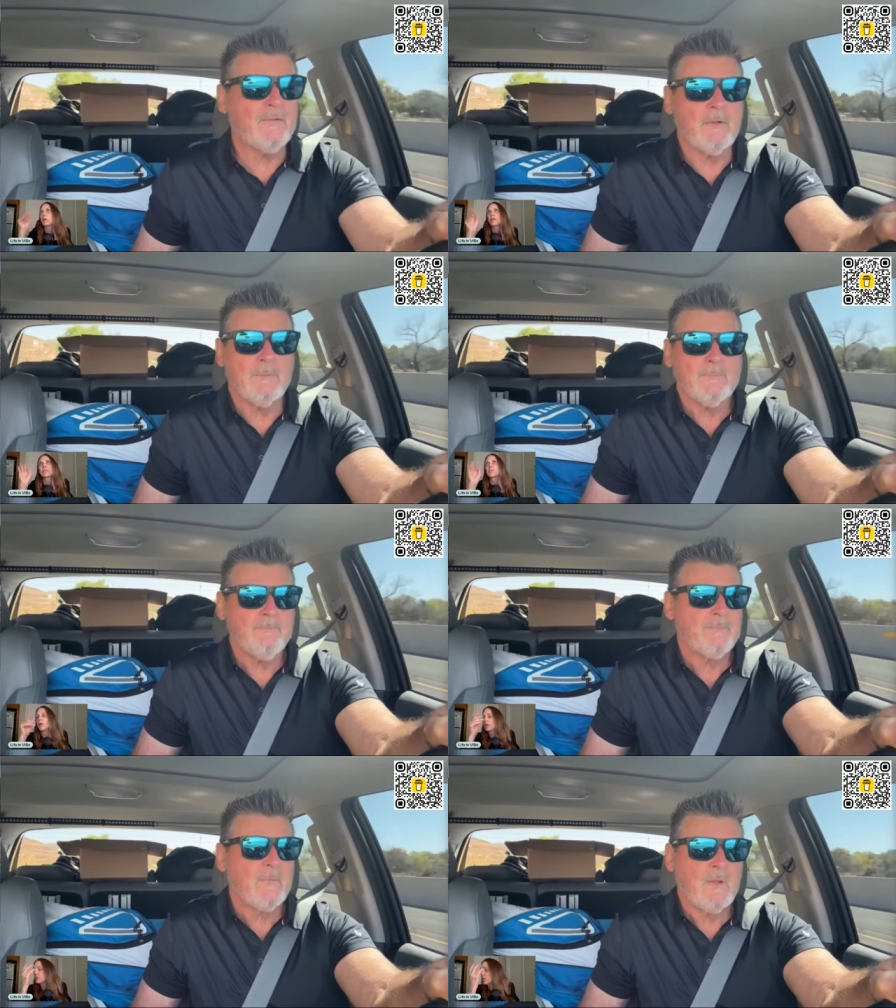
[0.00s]
That's
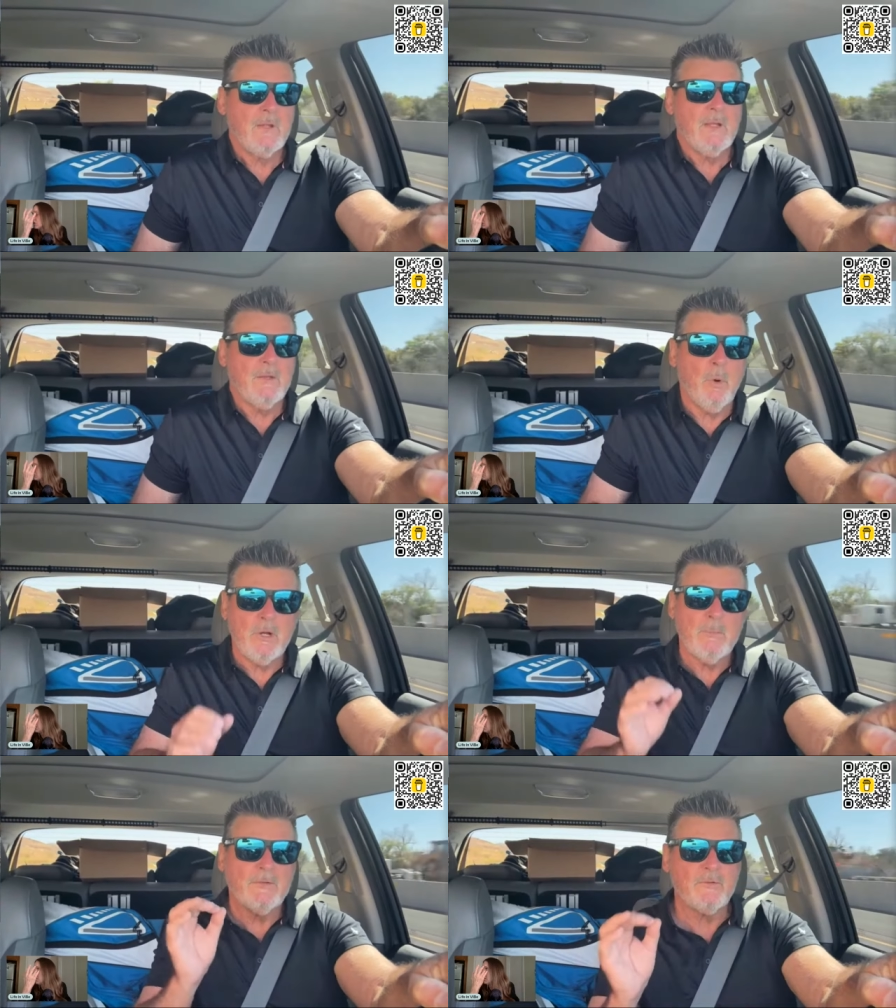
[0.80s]
right. Sorry. The point
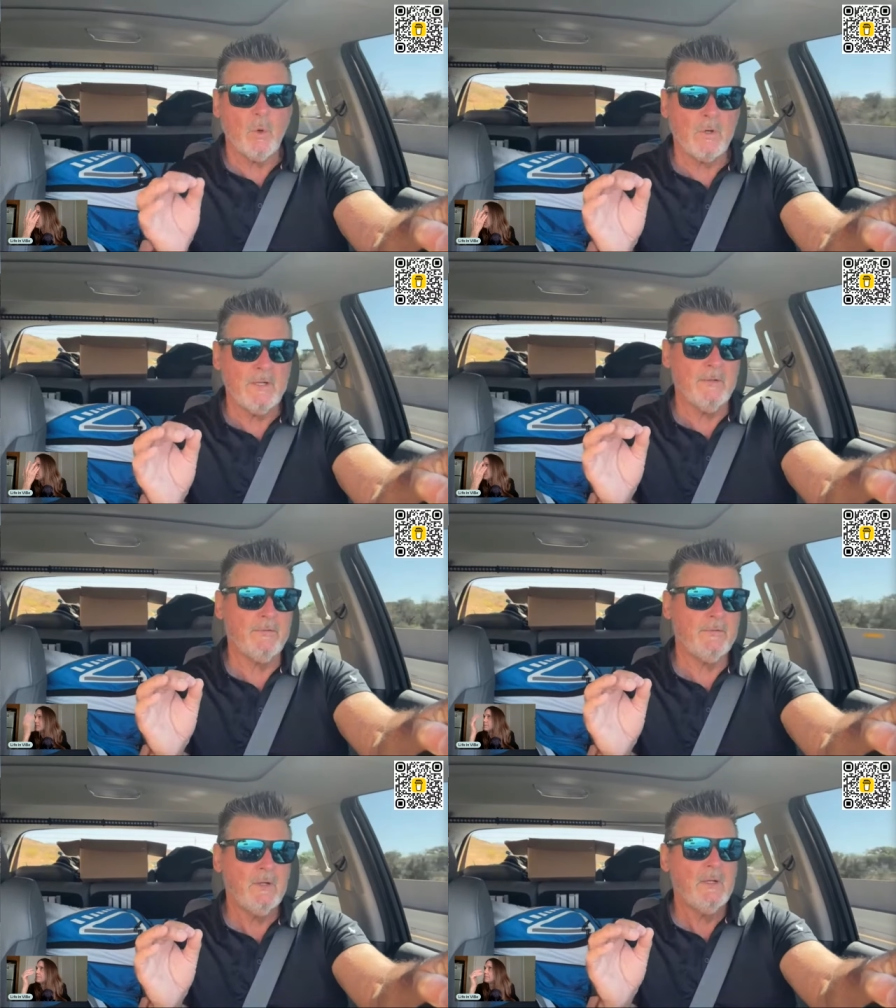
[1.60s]
of my story
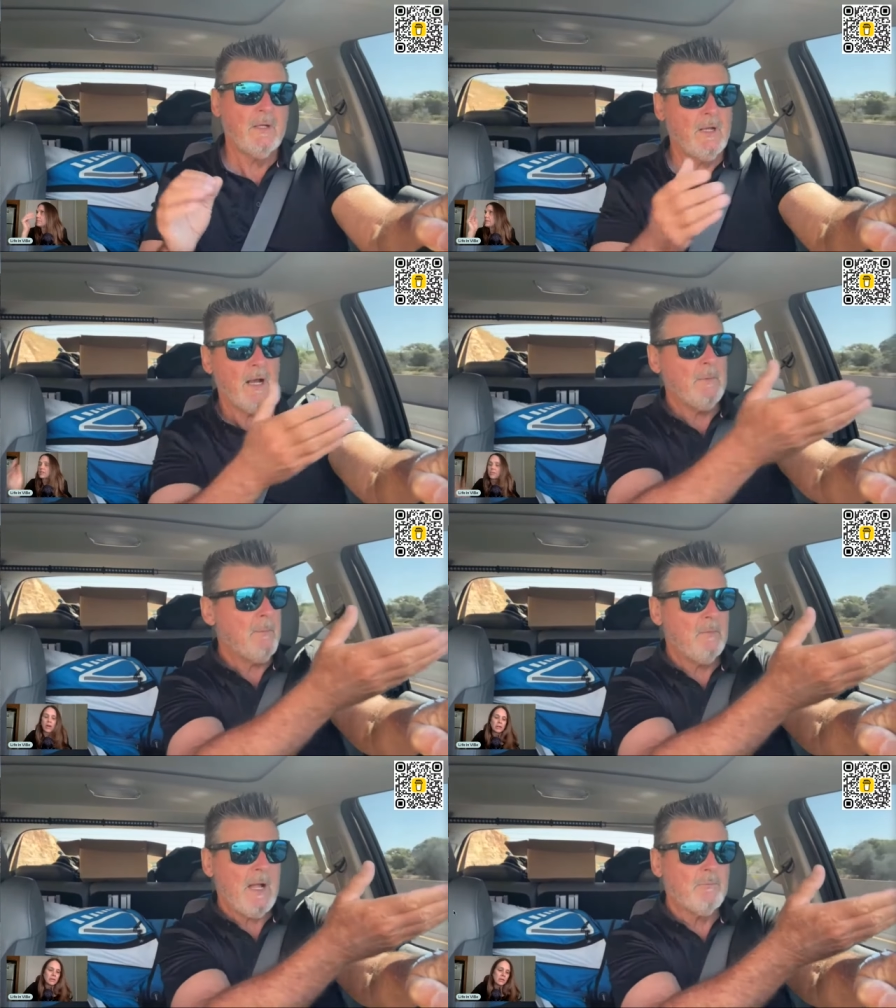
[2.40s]
is I'm, right.
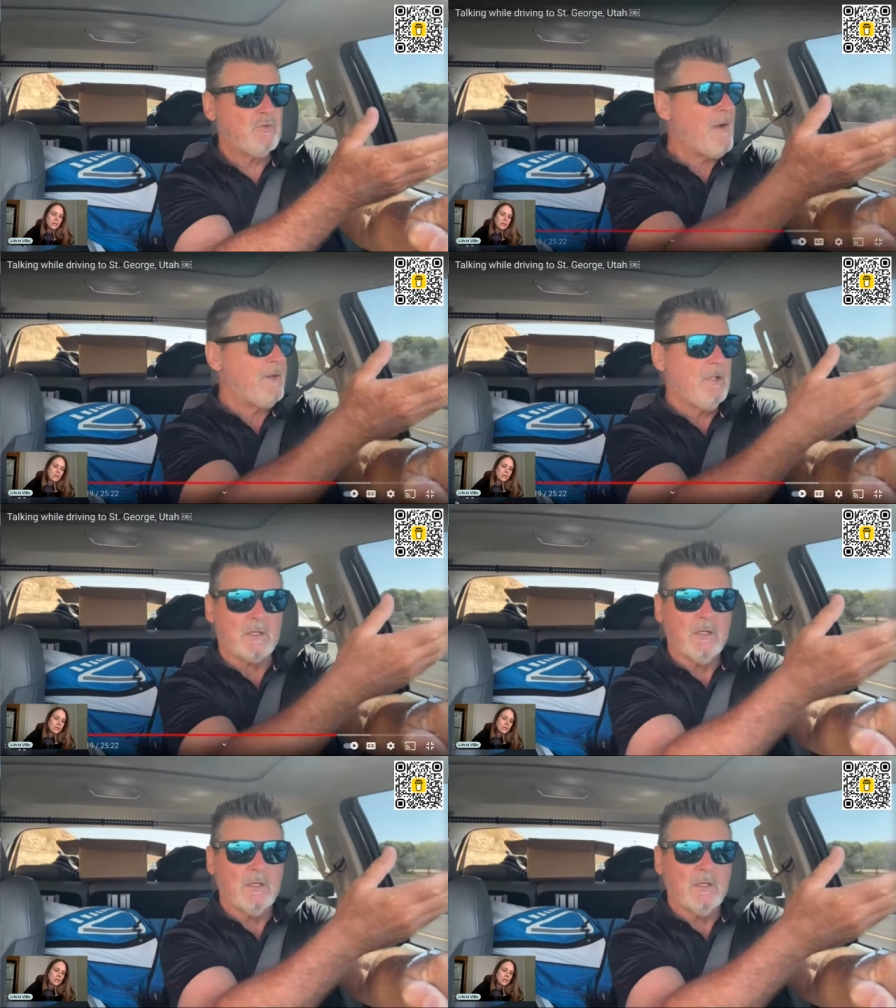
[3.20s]
I'm, I'm driving. Look.